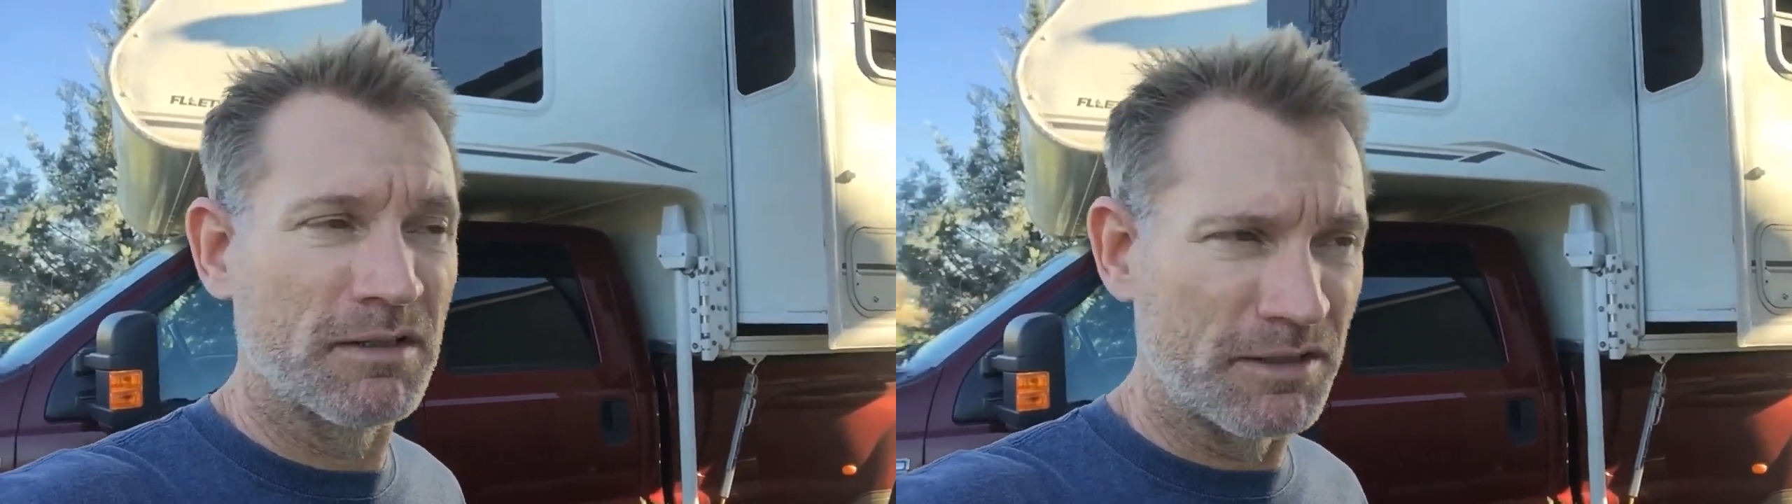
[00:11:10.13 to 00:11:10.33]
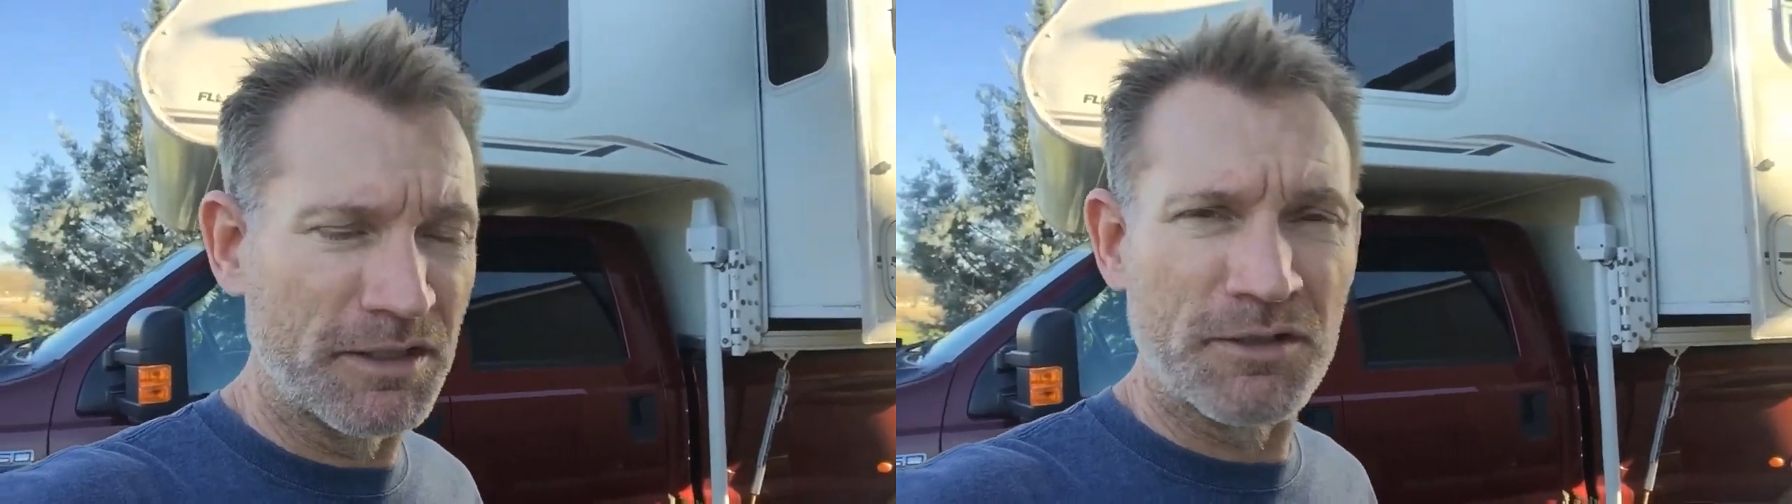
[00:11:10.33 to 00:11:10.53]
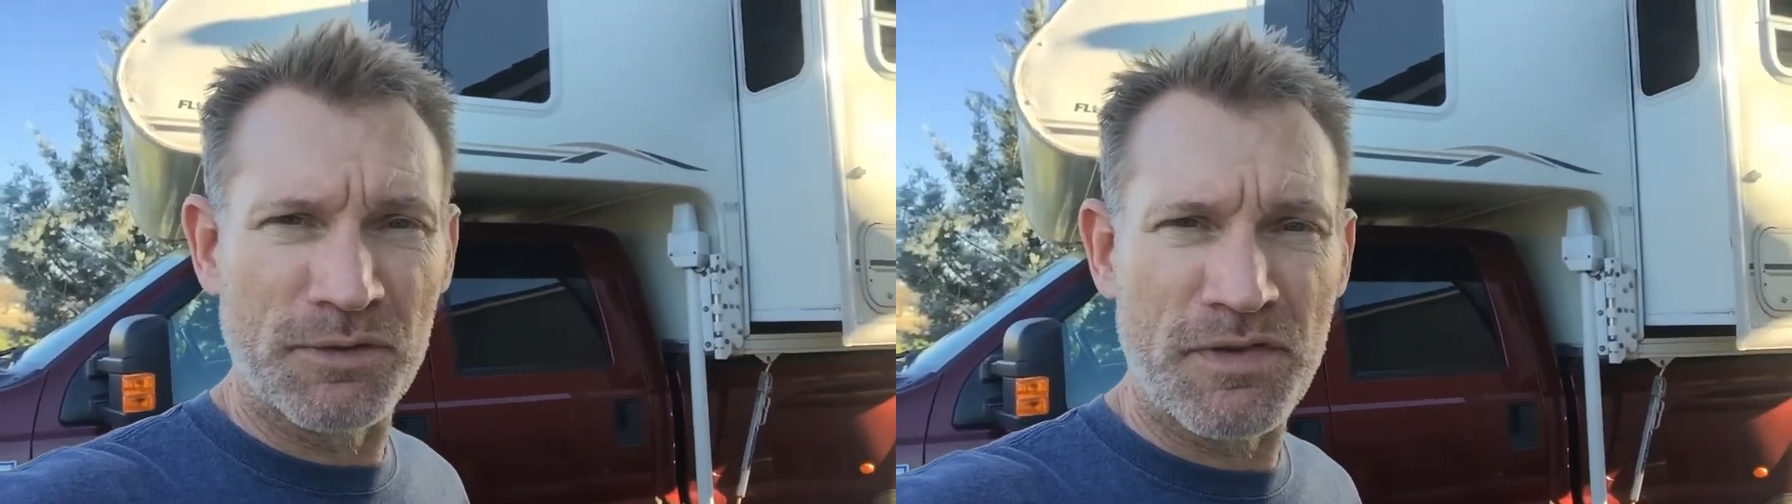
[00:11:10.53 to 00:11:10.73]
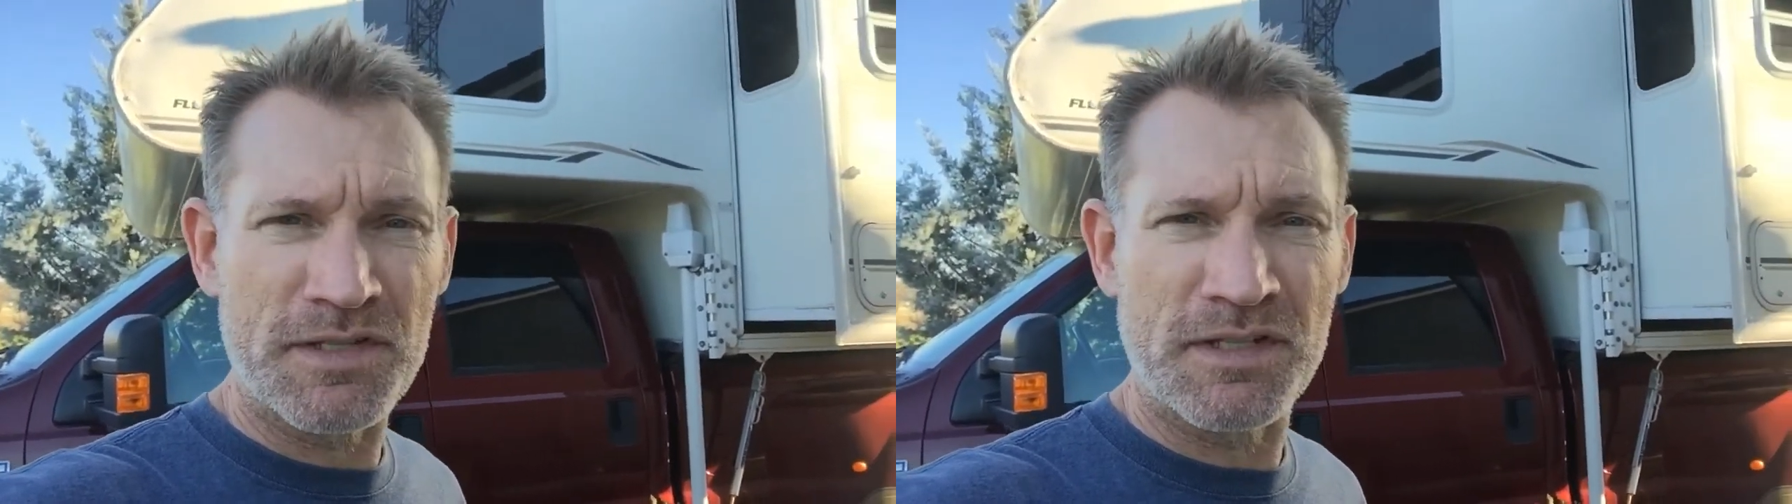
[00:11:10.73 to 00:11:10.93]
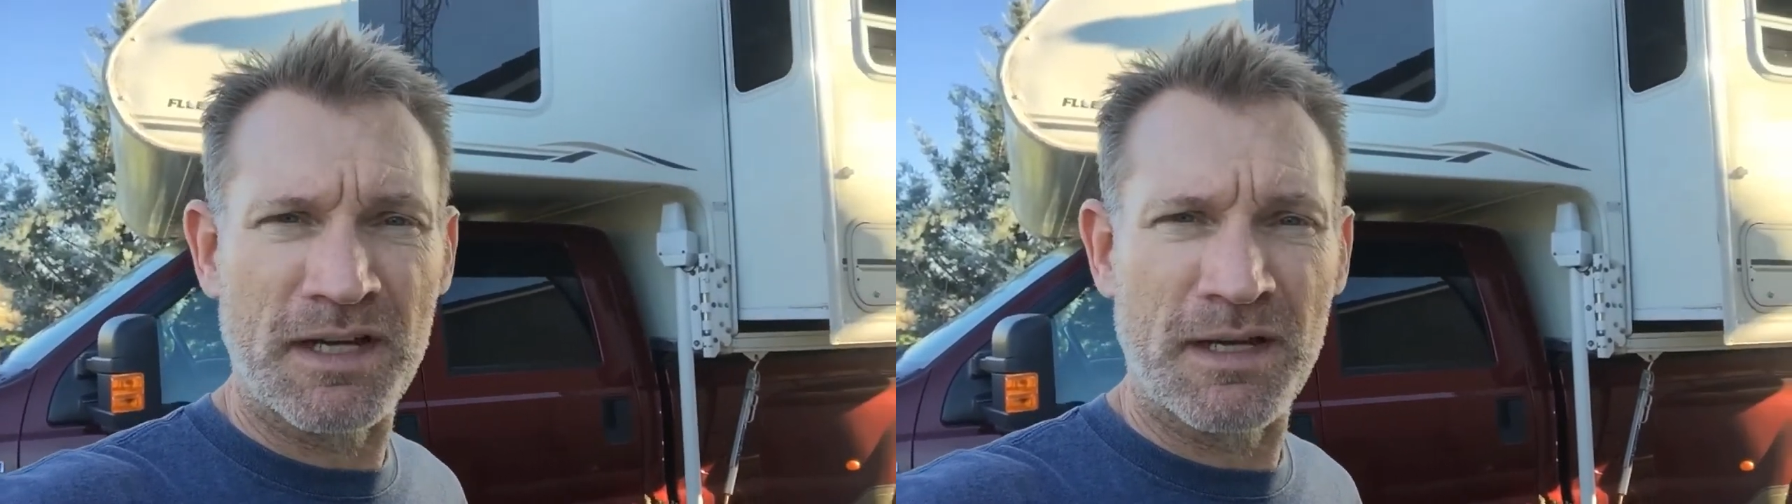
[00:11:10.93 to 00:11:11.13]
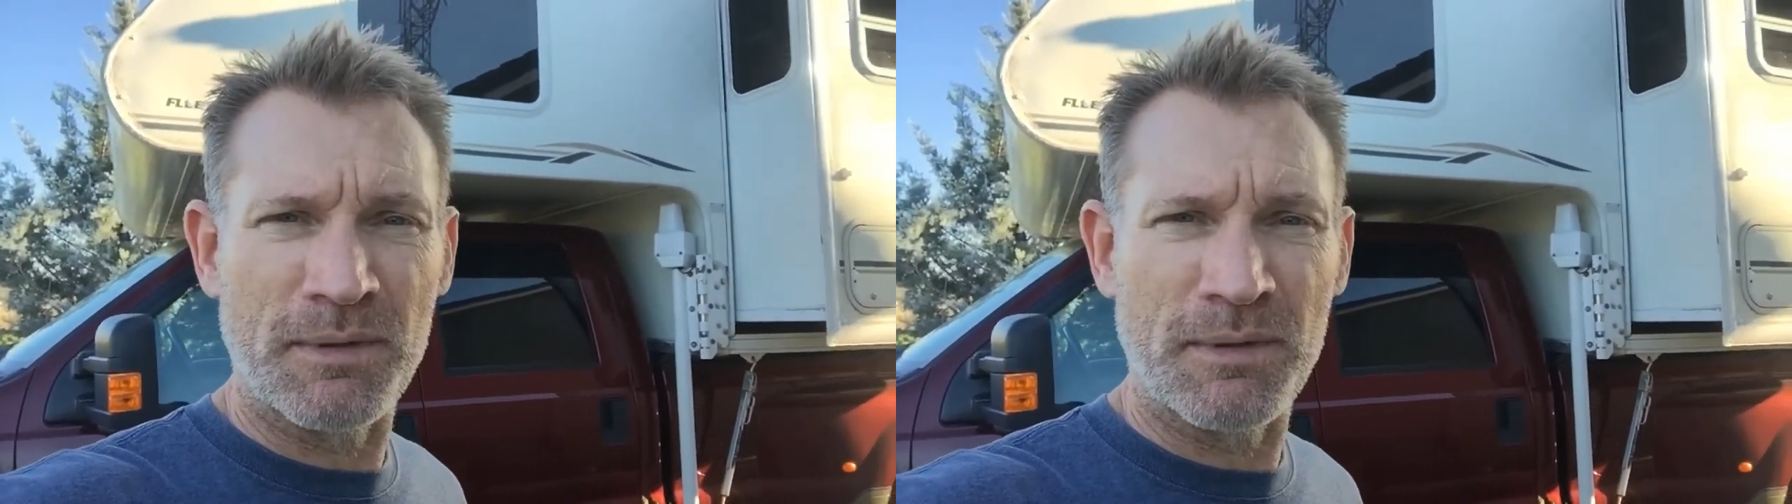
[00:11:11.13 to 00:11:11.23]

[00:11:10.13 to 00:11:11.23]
I didn't do it this time.